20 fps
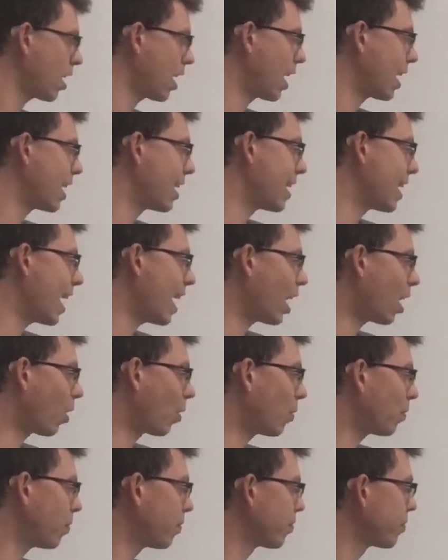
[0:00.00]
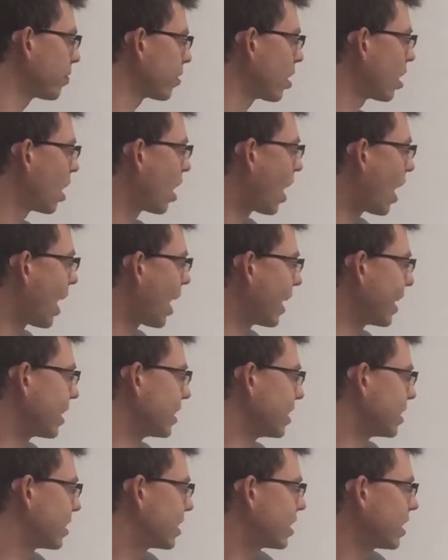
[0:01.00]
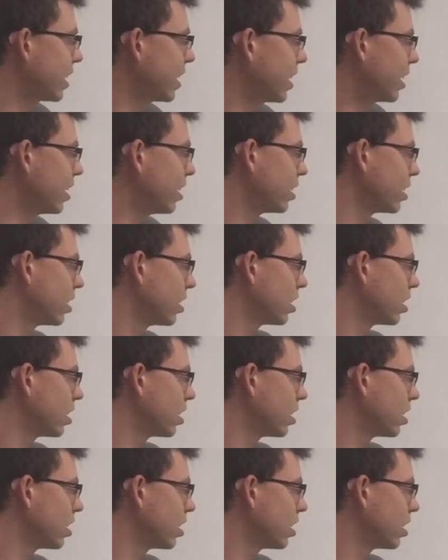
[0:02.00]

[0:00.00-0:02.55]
And now I can see